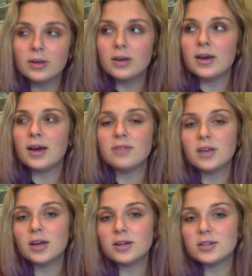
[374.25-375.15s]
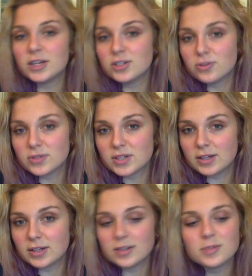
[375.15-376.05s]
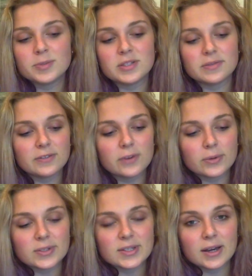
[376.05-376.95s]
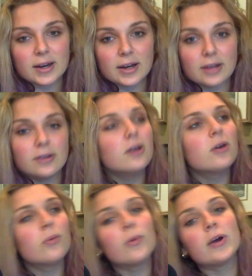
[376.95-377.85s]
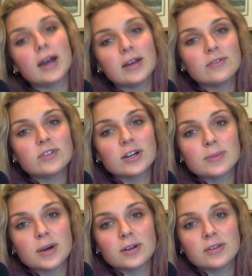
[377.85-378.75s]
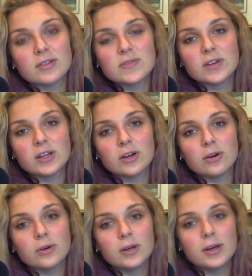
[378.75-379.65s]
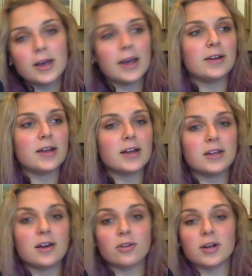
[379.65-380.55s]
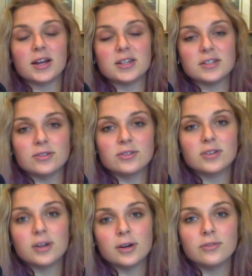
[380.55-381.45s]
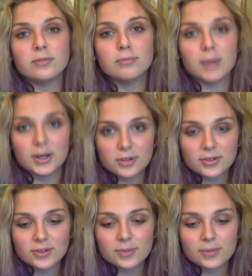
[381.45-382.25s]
and then take notes on it, specifically focusing on what I have talked about in this video and any other ideals of modernism.